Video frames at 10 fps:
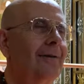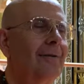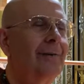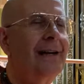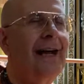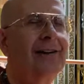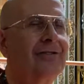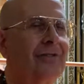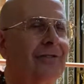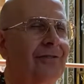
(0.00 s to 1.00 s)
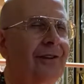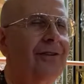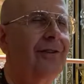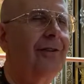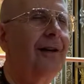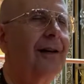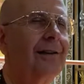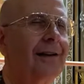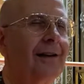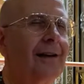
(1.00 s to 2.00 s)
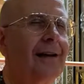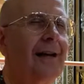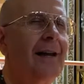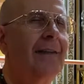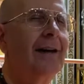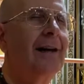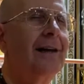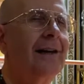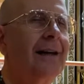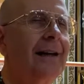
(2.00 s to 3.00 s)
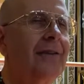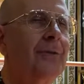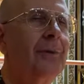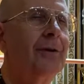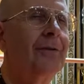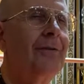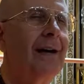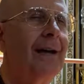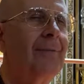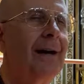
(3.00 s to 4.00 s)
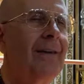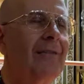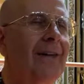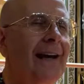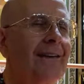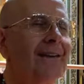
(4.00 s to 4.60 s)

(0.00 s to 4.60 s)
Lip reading: reactions into the Ganga is purified by the fact that